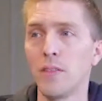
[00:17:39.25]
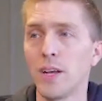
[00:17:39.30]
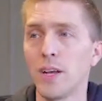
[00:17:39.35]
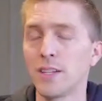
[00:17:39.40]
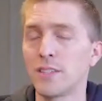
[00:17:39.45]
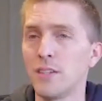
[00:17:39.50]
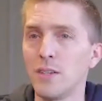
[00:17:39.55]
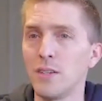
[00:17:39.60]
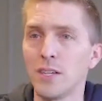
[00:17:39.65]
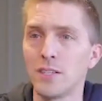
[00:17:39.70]

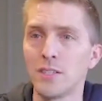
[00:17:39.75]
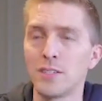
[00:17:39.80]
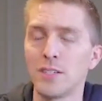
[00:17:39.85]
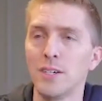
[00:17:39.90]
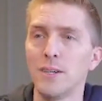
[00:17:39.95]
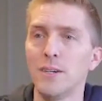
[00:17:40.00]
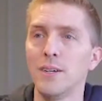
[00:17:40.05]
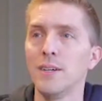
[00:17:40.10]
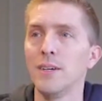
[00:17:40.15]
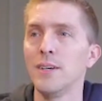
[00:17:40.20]
That's how you get
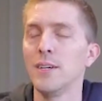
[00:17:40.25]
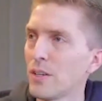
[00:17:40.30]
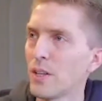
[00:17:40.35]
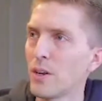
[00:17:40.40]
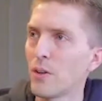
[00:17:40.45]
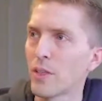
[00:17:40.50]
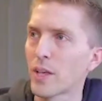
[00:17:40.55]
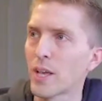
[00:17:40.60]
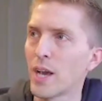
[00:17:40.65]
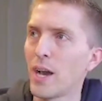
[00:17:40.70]
to,
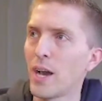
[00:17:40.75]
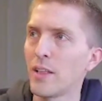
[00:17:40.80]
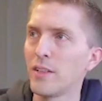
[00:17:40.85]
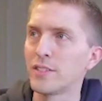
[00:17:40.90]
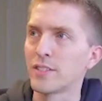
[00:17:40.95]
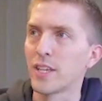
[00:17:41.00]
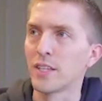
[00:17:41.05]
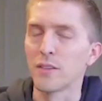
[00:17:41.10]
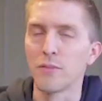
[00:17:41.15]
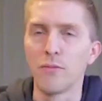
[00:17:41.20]
the guy
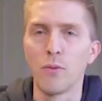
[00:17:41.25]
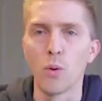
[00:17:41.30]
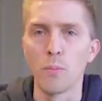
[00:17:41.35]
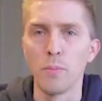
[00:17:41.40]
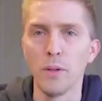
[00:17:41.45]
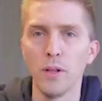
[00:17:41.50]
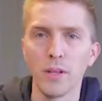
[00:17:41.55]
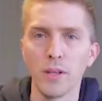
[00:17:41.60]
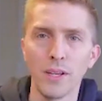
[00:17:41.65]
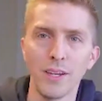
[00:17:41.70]
that's got the 4
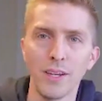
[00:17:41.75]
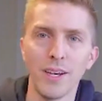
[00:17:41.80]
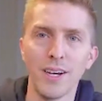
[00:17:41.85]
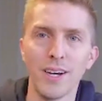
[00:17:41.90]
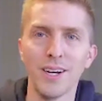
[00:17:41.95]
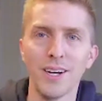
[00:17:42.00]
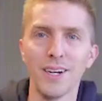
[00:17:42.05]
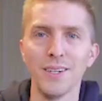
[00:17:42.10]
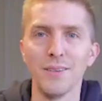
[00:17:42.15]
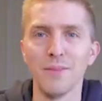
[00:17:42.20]
billion,
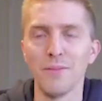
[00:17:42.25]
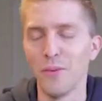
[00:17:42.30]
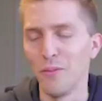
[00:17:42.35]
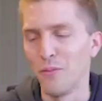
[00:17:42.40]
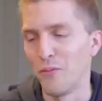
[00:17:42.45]
the